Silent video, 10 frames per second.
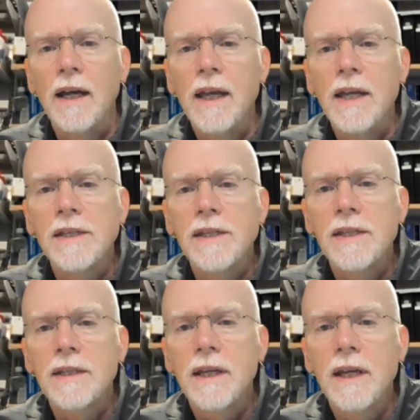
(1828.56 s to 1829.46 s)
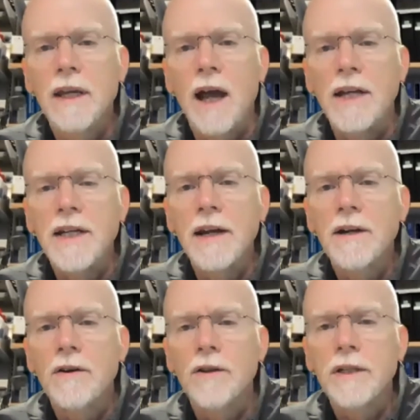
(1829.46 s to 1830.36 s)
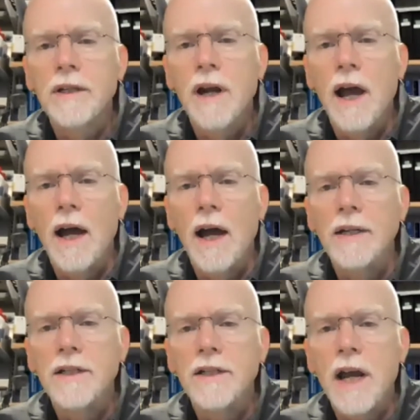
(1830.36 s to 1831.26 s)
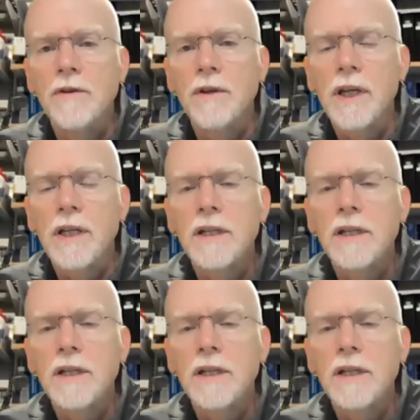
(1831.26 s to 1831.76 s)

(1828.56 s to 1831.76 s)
It's identical generally